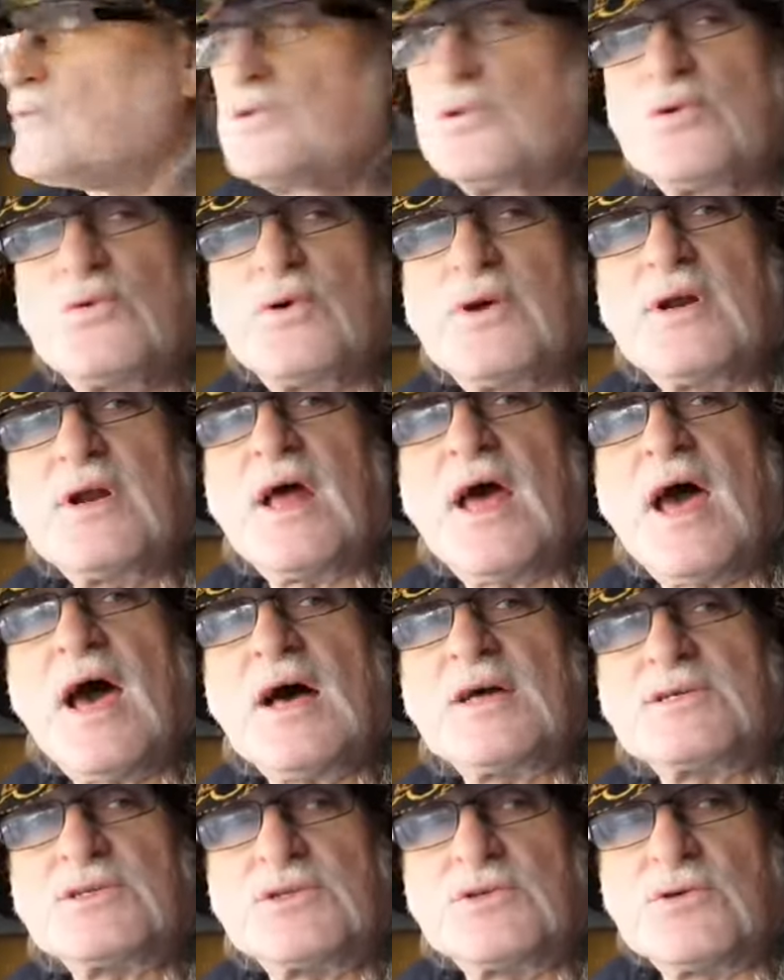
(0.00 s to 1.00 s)
do what it
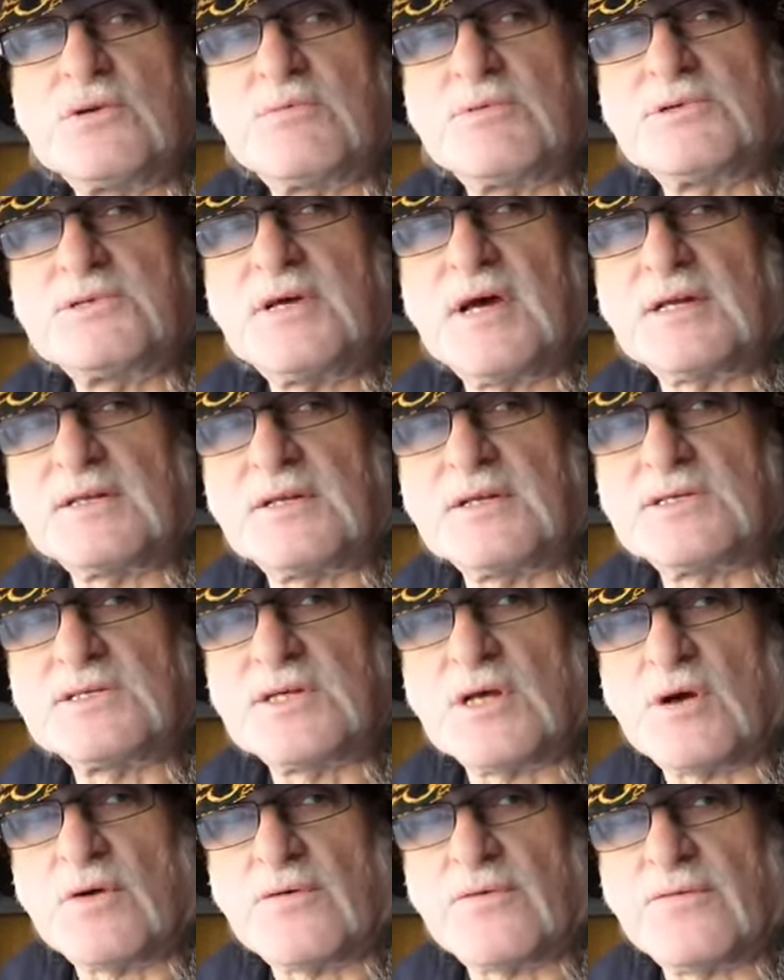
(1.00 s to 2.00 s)
has to protect
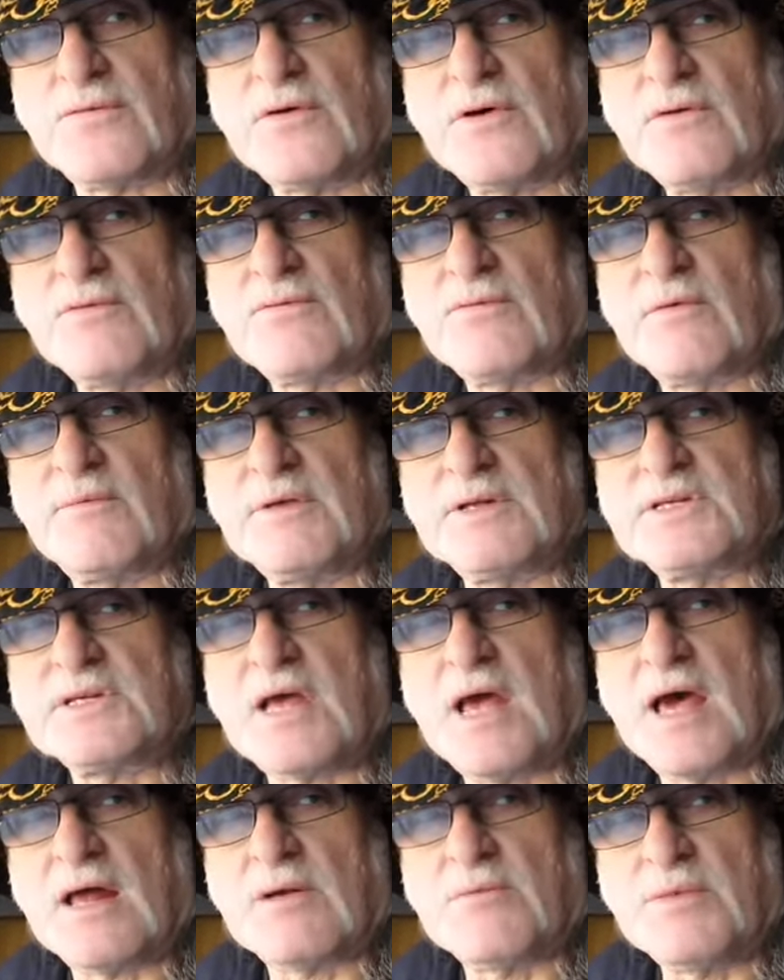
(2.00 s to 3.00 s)
itself from its
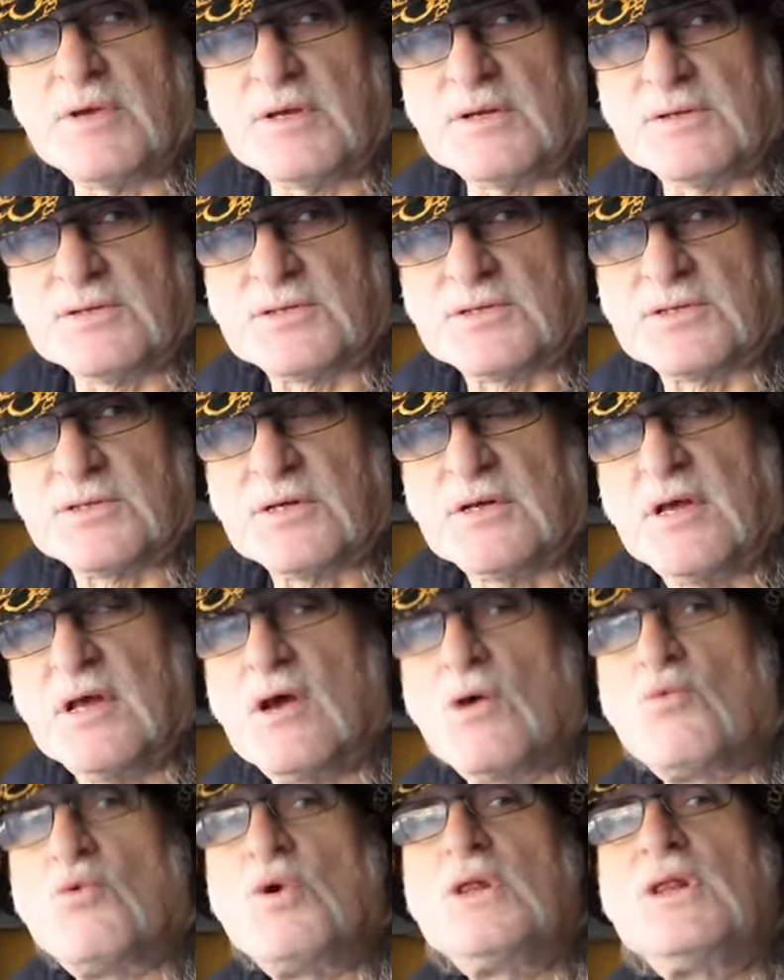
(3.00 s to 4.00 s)
enemies.
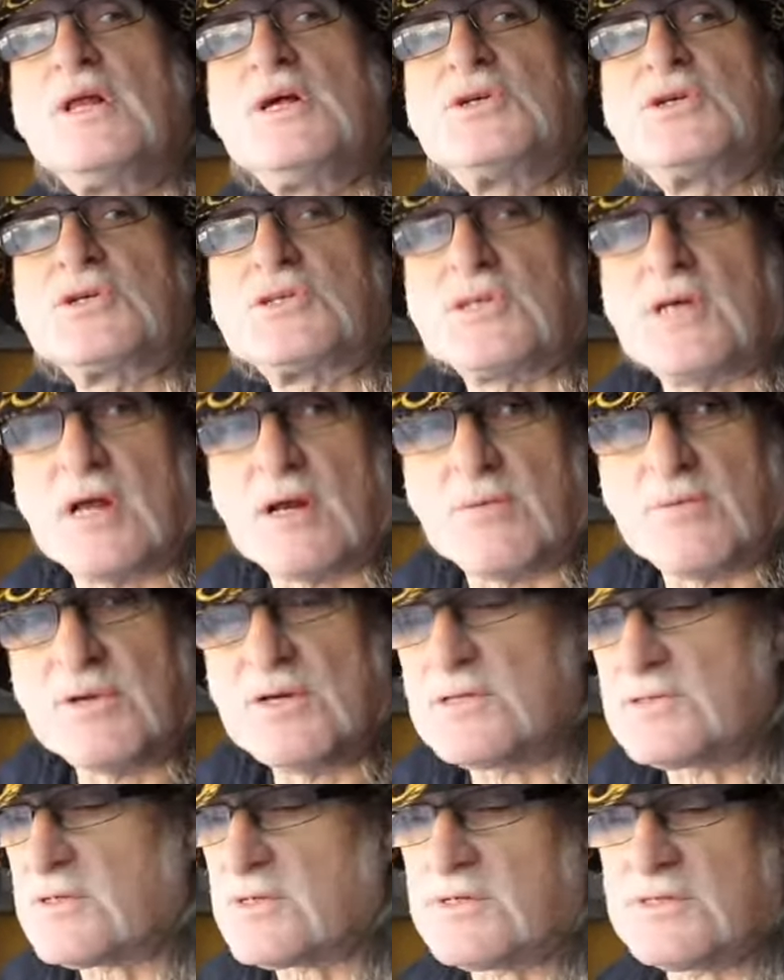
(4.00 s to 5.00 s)
Religious
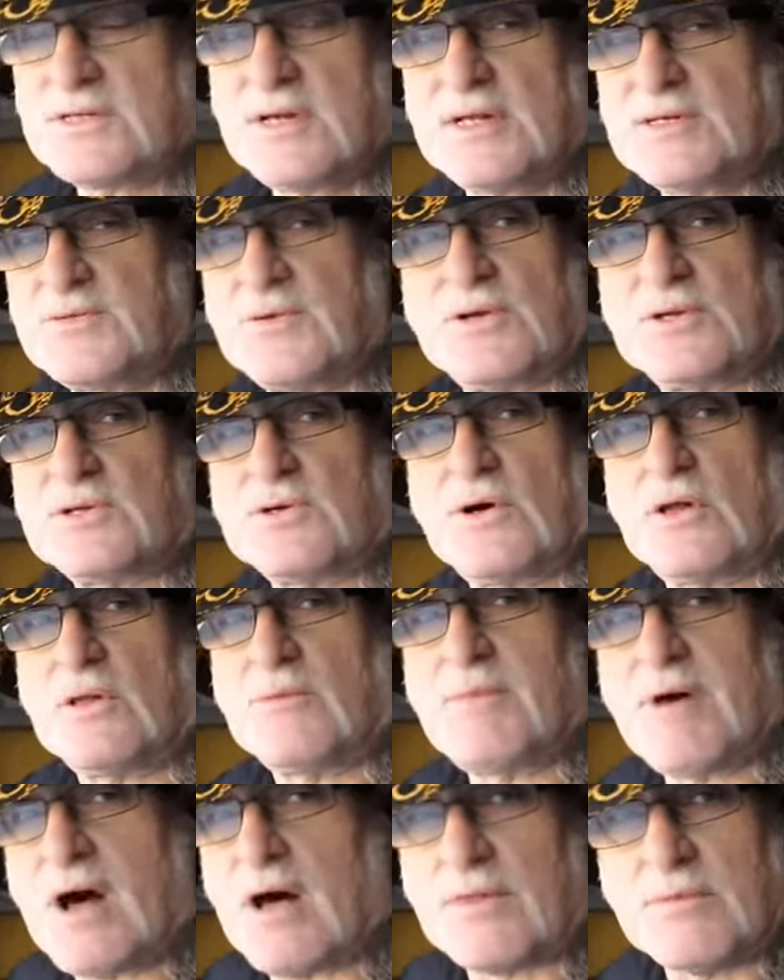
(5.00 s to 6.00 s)
enemies, because that's what it's all
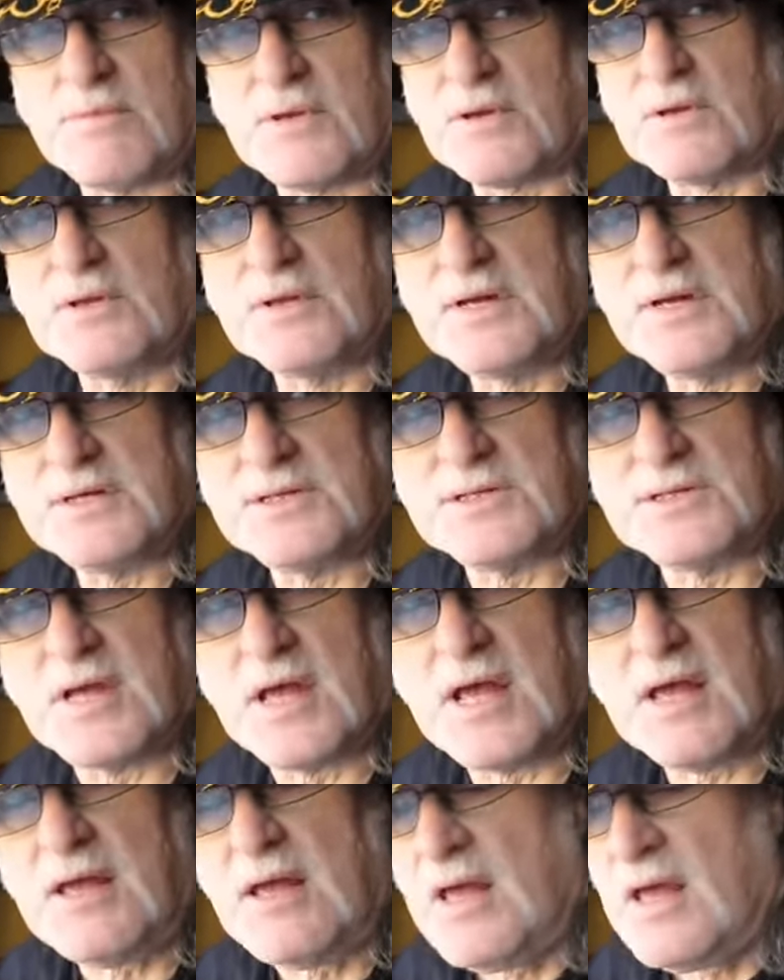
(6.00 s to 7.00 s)
about in the Middle East.
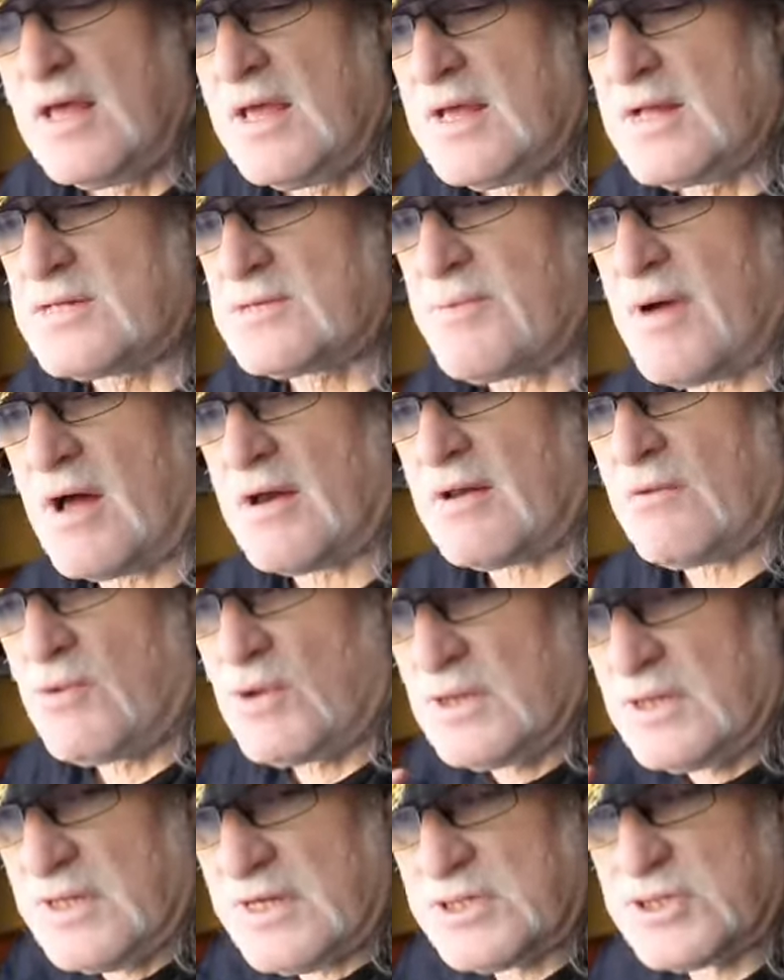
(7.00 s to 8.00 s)
It's about
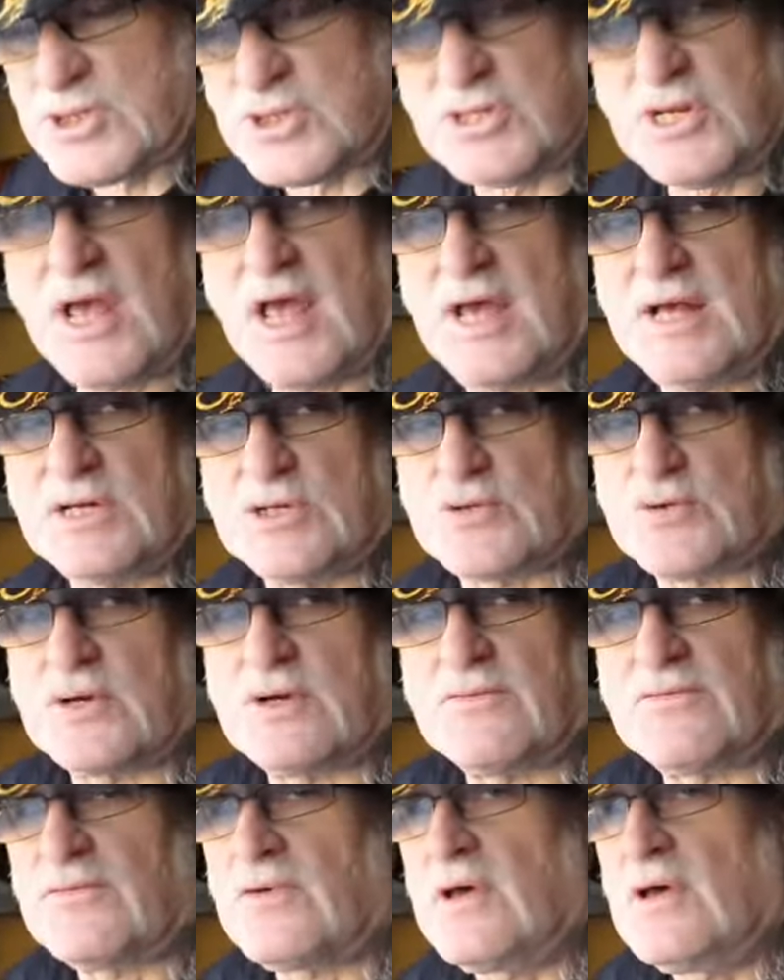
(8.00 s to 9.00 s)
religious hatred.